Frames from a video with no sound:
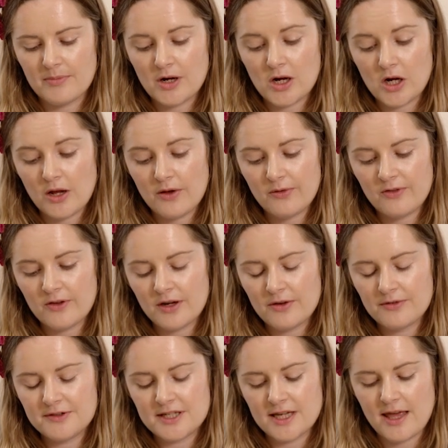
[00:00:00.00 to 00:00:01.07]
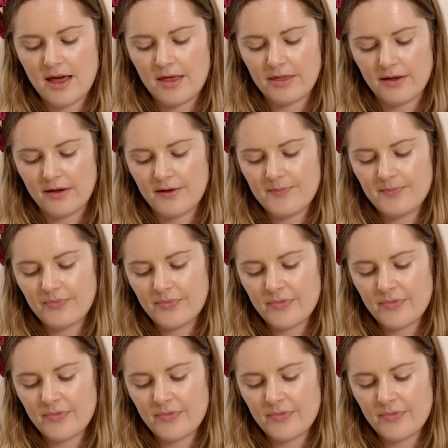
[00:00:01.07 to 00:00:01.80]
close enough together,